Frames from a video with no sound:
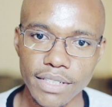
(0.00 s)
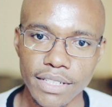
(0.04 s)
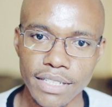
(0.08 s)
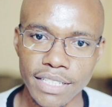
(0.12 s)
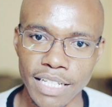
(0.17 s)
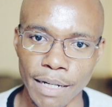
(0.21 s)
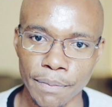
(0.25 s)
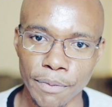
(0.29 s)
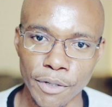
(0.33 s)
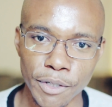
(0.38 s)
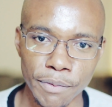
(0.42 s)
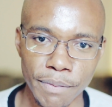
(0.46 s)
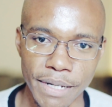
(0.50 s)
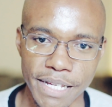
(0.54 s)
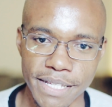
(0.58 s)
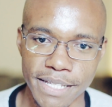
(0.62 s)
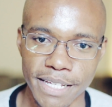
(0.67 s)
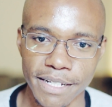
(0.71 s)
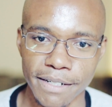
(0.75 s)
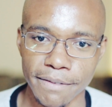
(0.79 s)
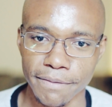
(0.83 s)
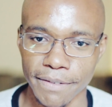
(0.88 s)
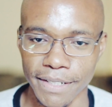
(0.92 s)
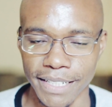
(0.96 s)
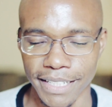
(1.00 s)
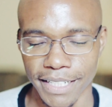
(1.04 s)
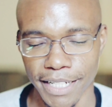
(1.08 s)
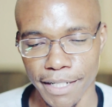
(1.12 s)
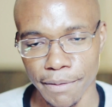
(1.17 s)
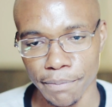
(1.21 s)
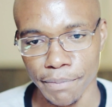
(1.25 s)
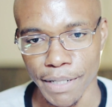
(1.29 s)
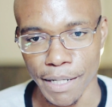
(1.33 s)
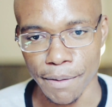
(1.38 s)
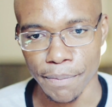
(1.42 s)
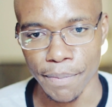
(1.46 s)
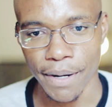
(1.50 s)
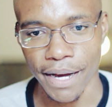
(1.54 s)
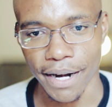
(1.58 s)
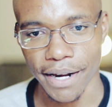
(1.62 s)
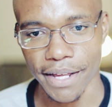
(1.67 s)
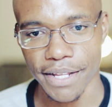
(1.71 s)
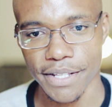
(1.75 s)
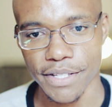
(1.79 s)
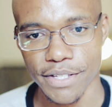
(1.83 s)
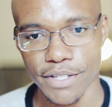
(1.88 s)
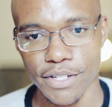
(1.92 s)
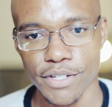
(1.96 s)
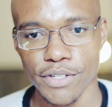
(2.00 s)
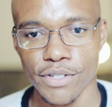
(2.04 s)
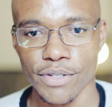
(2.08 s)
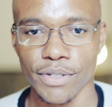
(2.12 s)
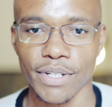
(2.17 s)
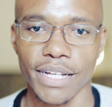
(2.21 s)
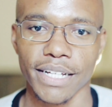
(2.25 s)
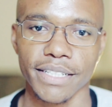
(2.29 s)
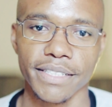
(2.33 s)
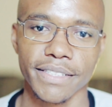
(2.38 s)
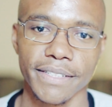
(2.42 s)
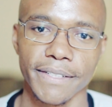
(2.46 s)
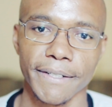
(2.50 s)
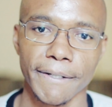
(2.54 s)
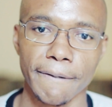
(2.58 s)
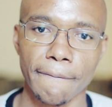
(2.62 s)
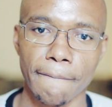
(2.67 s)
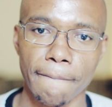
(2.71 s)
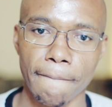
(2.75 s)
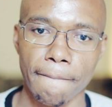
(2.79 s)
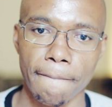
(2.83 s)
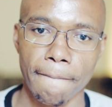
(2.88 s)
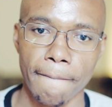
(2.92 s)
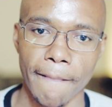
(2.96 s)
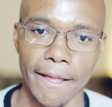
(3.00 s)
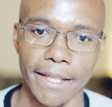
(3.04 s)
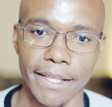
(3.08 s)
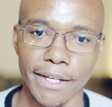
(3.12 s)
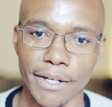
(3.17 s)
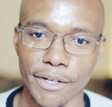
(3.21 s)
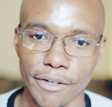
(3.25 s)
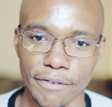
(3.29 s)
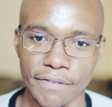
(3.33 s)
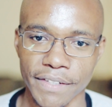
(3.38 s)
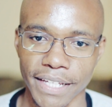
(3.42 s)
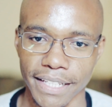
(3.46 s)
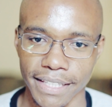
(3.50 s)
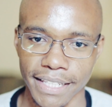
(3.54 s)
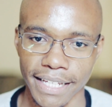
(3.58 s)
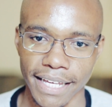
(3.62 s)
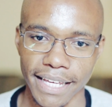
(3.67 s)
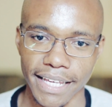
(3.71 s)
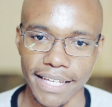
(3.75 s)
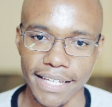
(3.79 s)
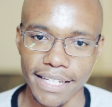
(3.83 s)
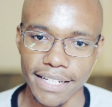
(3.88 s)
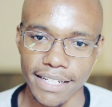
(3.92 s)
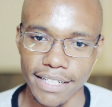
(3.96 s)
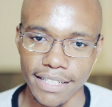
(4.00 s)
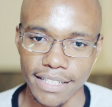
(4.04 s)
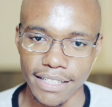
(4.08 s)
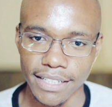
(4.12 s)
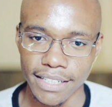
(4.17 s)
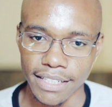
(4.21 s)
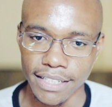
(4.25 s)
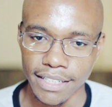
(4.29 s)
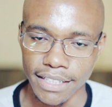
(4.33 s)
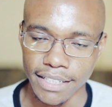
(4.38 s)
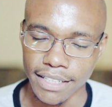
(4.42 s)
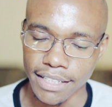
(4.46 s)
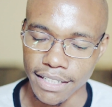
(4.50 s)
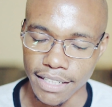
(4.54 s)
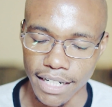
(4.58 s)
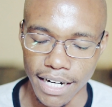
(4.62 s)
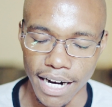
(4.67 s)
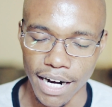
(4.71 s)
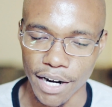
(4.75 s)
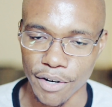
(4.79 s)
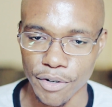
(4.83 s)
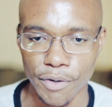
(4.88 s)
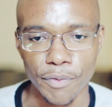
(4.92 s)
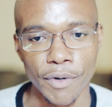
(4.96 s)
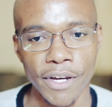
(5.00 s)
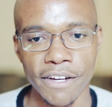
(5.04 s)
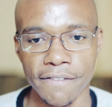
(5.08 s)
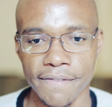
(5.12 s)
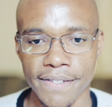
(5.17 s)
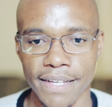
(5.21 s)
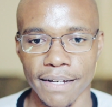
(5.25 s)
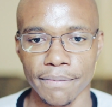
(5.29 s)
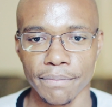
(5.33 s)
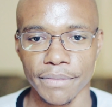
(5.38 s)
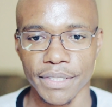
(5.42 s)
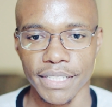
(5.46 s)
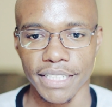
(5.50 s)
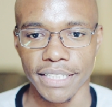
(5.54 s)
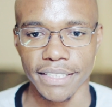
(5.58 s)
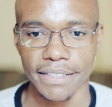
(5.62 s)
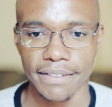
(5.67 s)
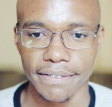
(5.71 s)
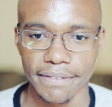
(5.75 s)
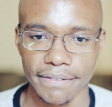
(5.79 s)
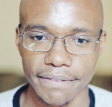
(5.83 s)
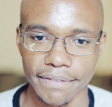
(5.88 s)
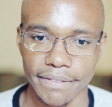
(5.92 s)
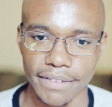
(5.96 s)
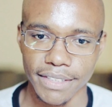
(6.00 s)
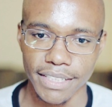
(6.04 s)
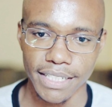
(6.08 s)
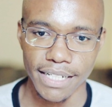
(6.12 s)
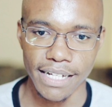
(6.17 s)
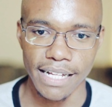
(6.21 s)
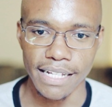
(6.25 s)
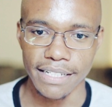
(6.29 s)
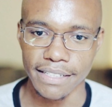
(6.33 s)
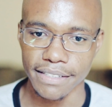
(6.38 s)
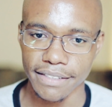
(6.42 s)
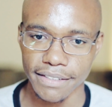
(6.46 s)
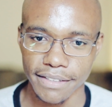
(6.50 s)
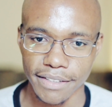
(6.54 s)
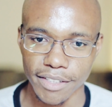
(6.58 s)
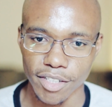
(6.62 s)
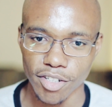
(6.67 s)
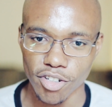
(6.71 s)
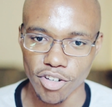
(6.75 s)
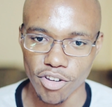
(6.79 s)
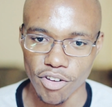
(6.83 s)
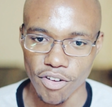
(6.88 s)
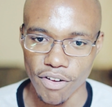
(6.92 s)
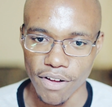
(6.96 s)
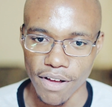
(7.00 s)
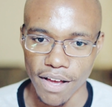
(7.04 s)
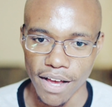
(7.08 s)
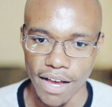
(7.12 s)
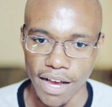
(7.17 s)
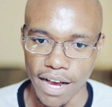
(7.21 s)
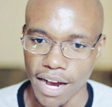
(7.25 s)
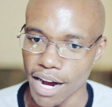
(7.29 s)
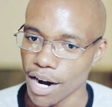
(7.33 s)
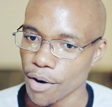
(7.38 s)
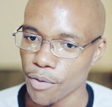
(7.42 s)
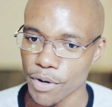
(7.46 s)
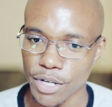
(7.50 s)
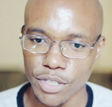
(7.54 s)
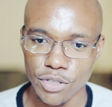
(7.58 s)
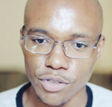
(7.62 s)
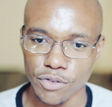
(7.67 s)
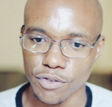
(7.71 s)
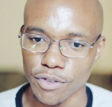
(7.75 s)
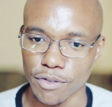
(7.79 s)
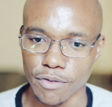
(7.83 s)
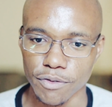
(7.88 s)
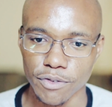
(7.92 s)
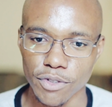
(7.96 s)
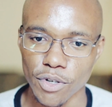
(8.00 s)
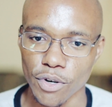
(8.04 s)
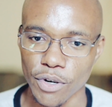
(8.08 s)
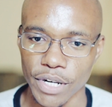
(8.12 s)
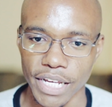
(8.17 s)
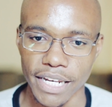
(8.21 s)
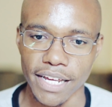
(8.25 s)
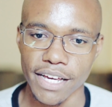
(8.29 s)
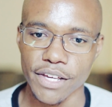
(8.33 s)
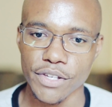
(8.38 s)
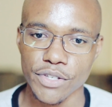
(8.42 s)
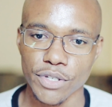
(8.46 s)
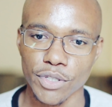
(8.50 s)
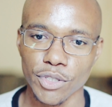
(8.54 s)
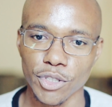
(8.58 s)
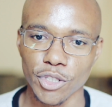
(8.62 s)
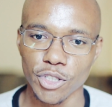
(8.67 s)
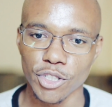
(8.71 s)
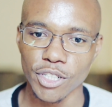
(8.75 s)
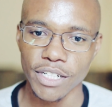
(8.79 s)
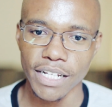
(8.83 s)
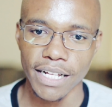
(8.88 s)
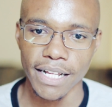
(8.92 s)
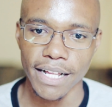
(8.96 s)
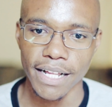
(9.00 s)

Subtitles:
support myself and help my parents, so that at the end of the day, I'll have something. And I went to Form 4 in high school.